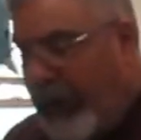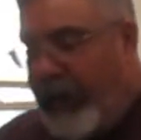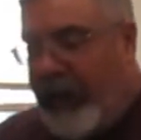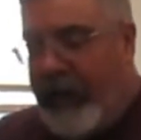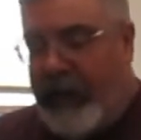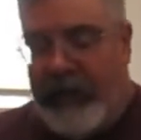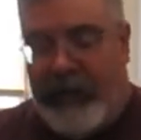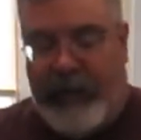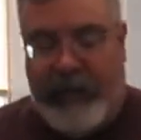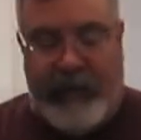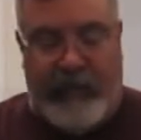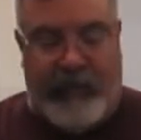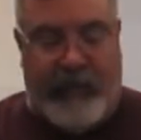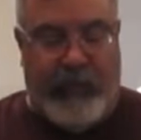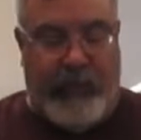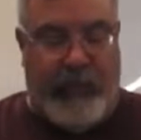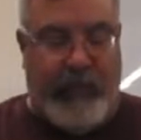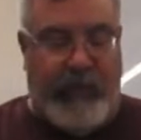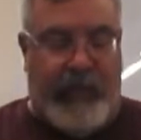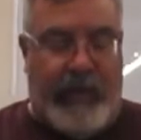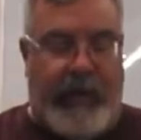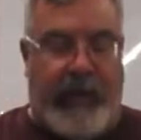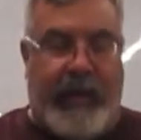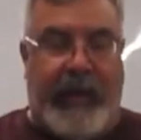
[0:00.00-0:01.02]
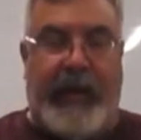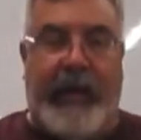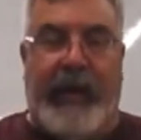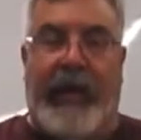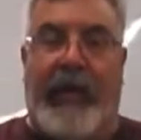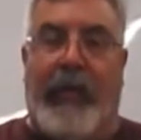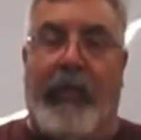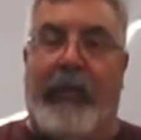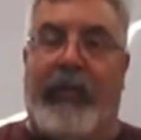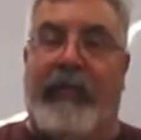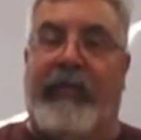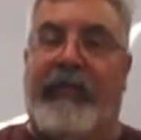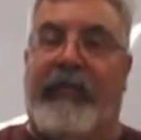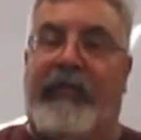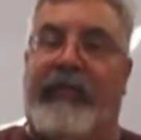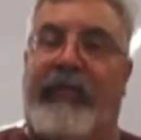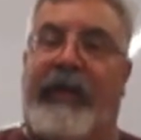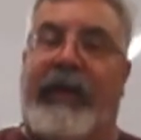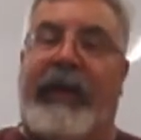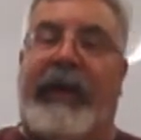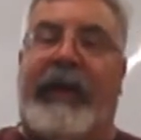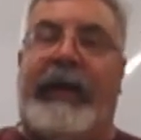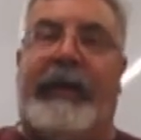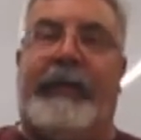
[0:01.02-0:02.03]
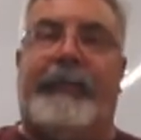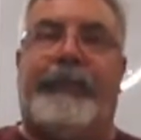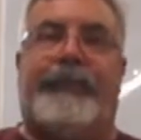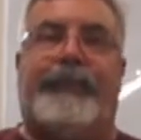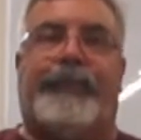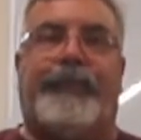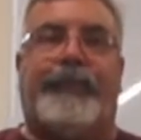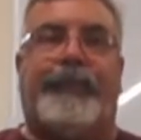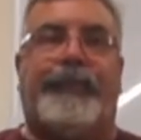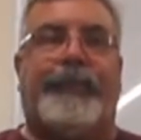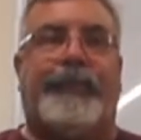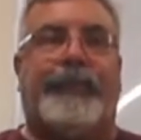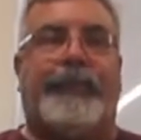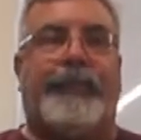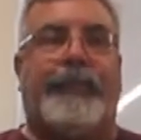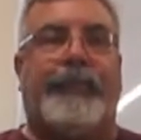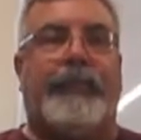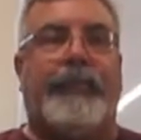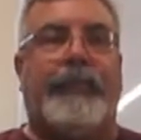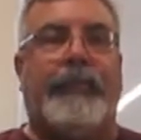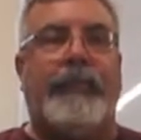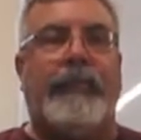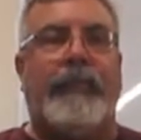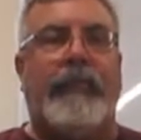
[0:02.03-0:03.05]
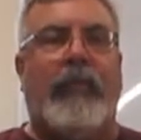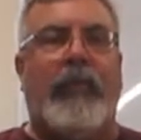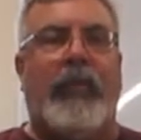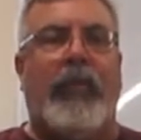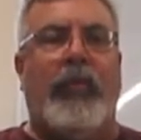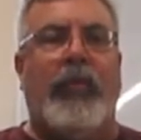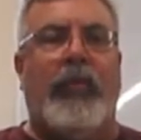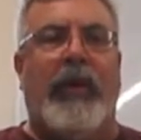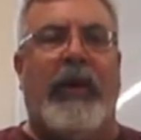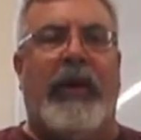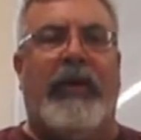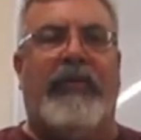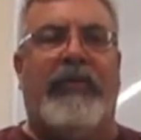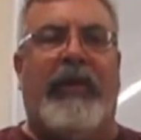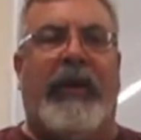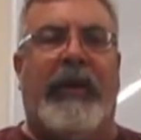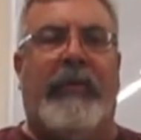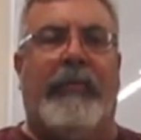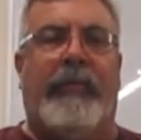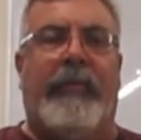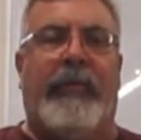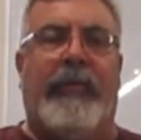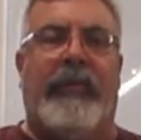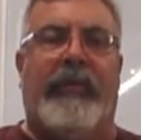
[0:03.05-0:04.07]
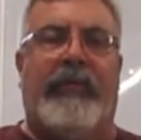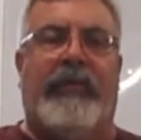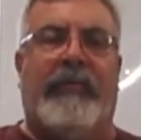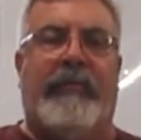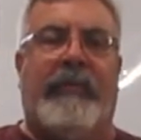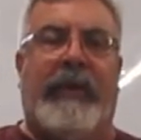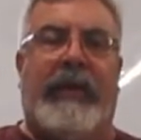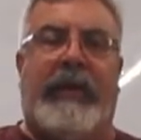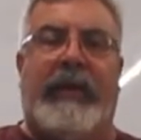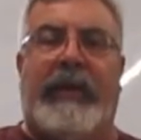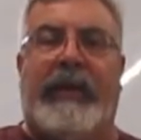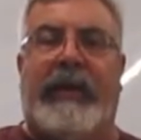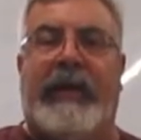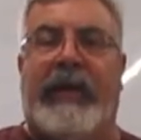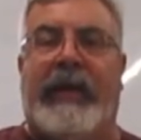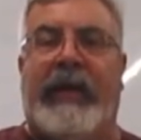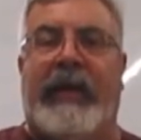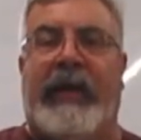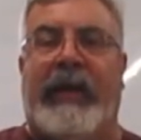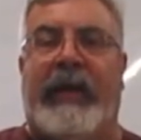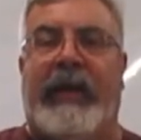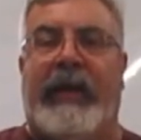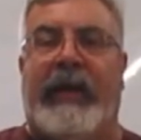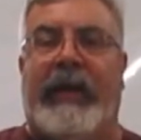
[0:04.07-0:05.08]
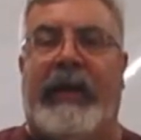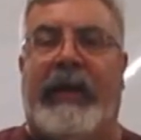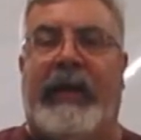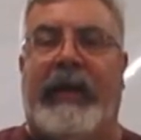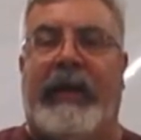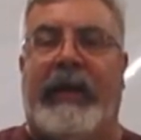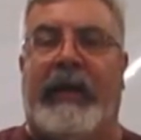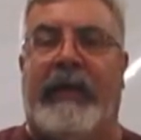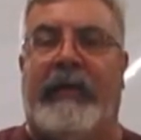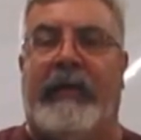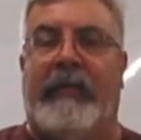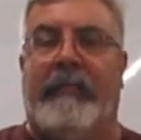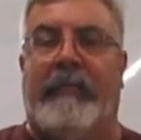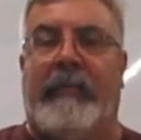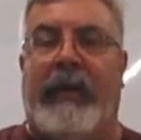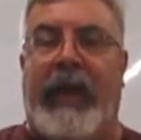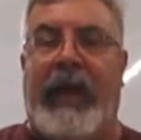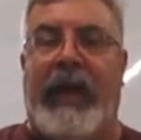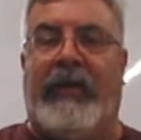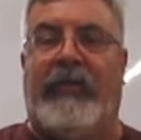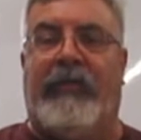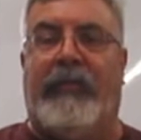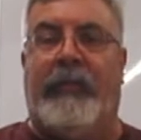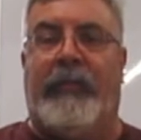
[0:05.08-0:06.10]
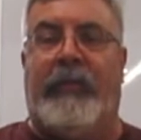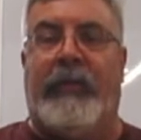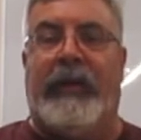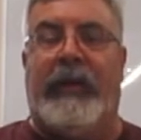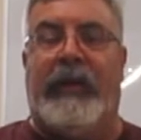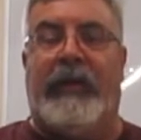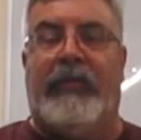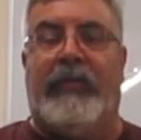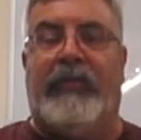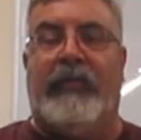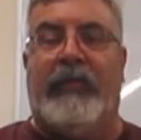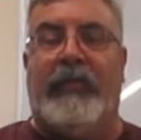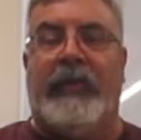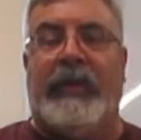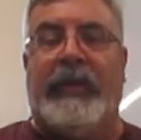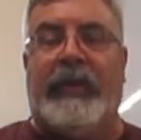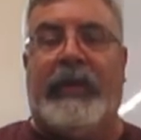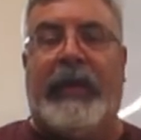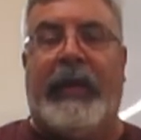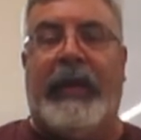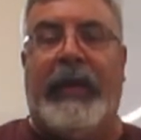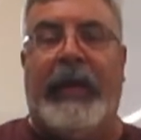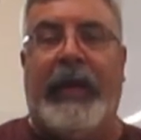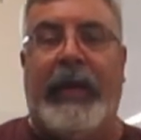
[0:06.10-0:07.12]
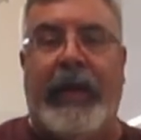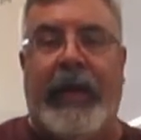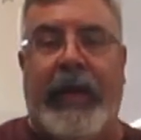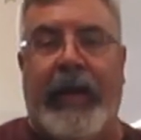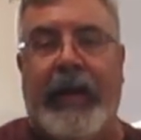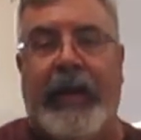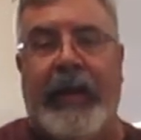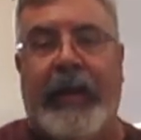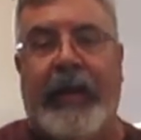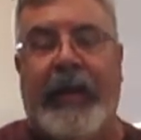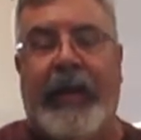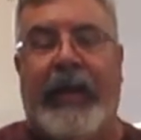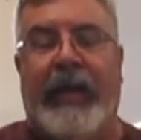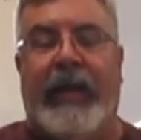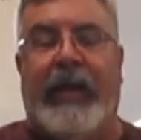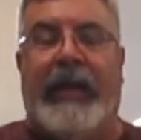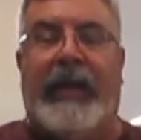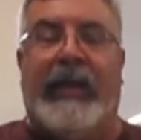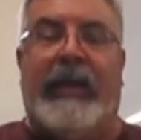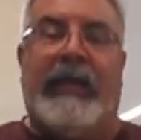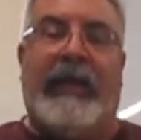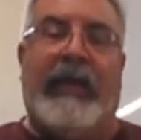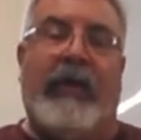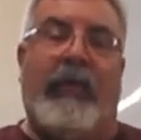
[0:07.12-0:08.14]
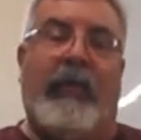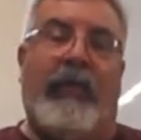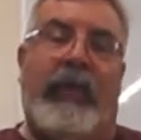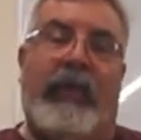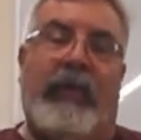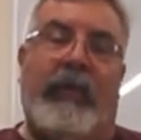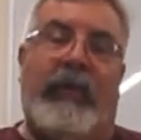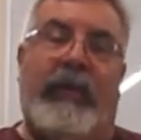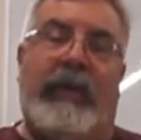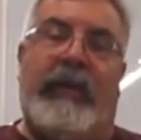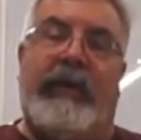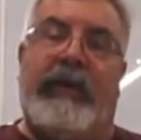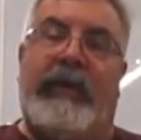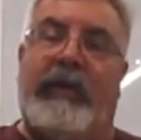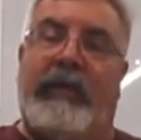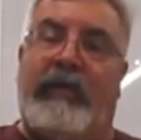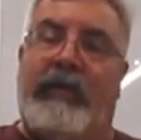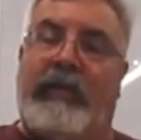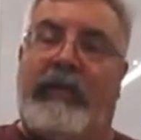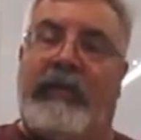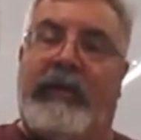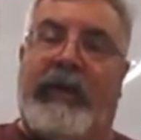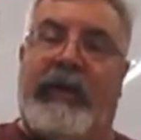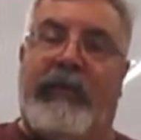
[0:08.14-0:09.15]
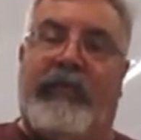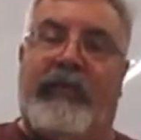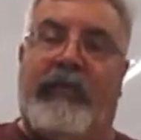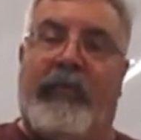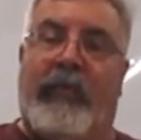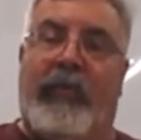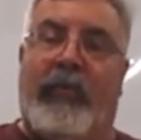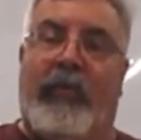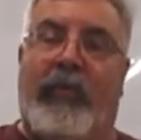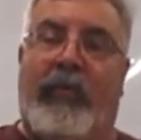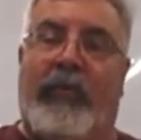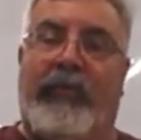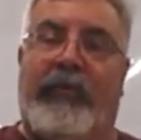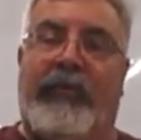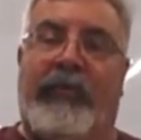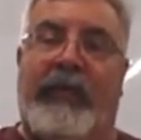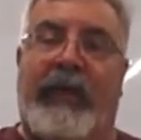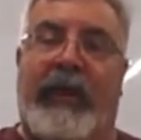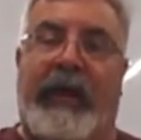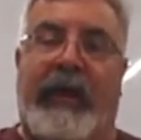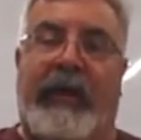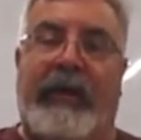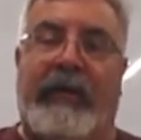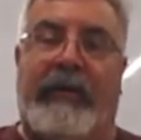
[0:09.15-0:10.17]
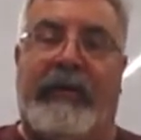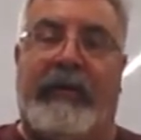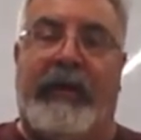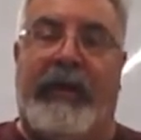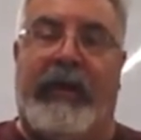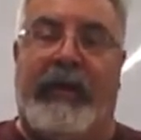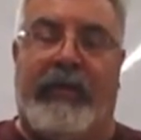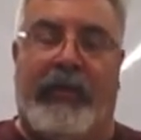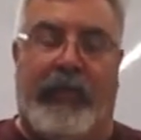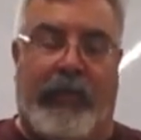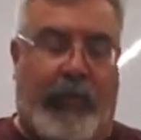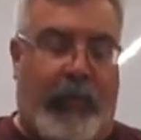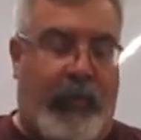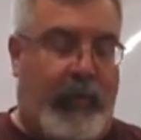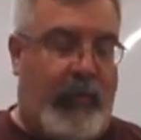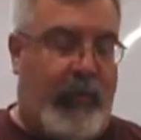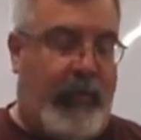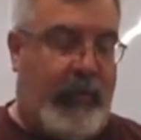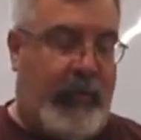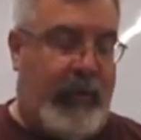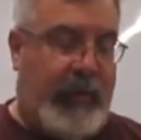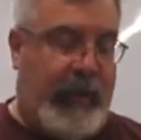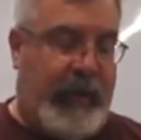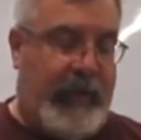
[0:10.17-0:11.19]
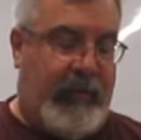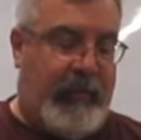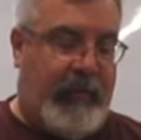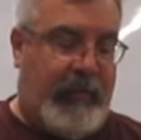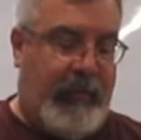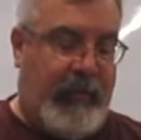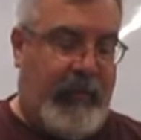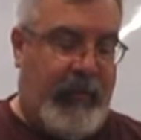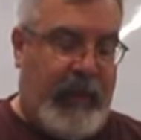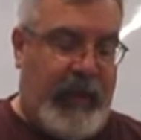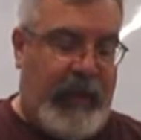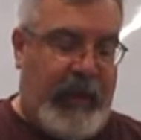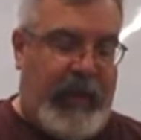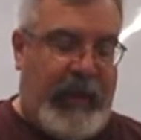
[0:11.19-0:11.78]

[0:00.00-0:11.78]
this one, like I always say, we want to try to put as many on a match plate as we can. That way we can do less molds down the road, okay? So